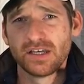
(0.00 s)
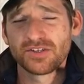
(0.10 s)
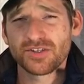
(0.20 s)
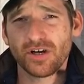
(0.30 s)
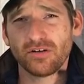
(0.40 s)

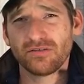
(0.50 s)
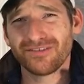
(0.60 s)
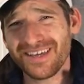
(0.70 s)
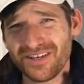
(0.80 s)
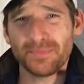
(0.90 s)
So
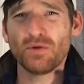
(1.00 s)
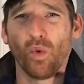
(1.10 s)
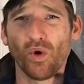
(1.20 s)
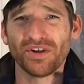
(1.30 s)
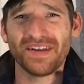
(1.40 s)
he could be
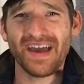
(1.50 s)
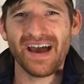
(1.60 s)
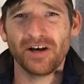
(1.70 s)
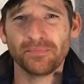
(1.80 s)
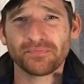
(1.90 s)
worn
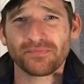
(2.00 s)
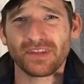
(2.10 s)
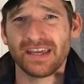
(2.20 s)
down,